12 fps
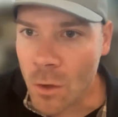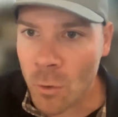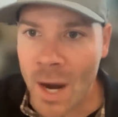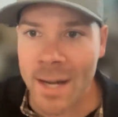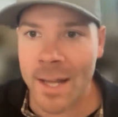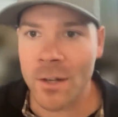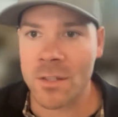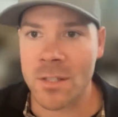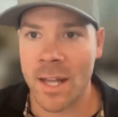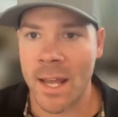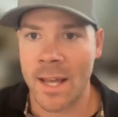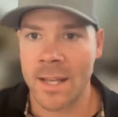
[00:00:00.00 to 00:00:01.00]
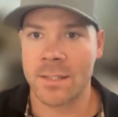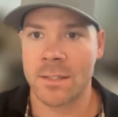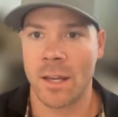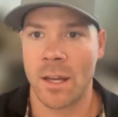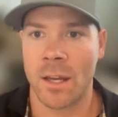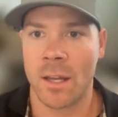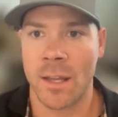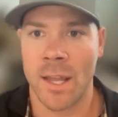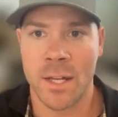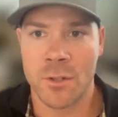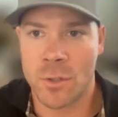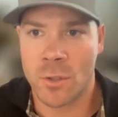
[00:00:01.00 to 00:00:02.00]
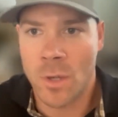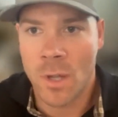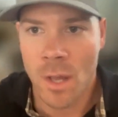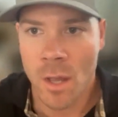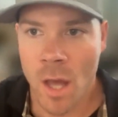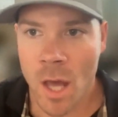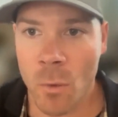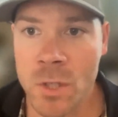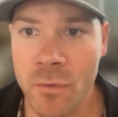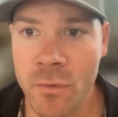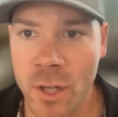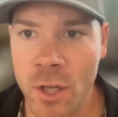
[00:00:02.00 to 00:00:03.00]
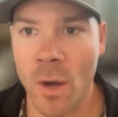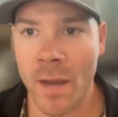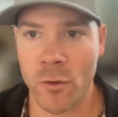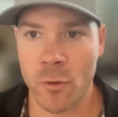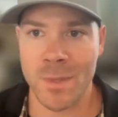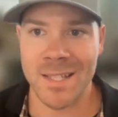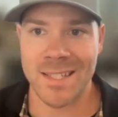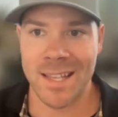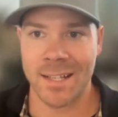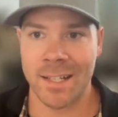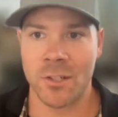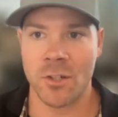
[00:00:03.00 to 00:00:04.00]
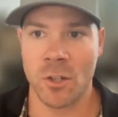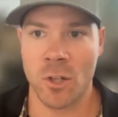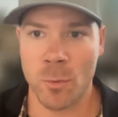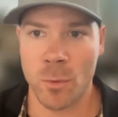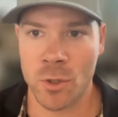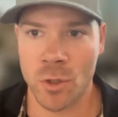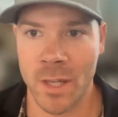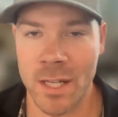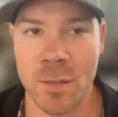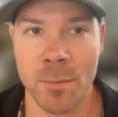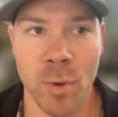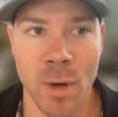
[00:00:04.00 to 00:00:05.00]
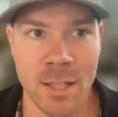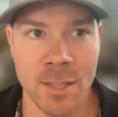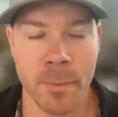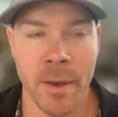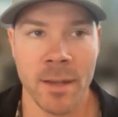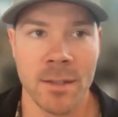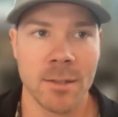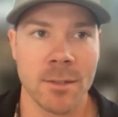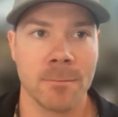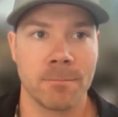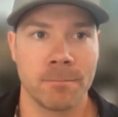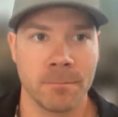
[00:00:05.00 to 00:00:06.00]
Anderson asked, Andrew, which video have you been sending to your commercial agent prospects?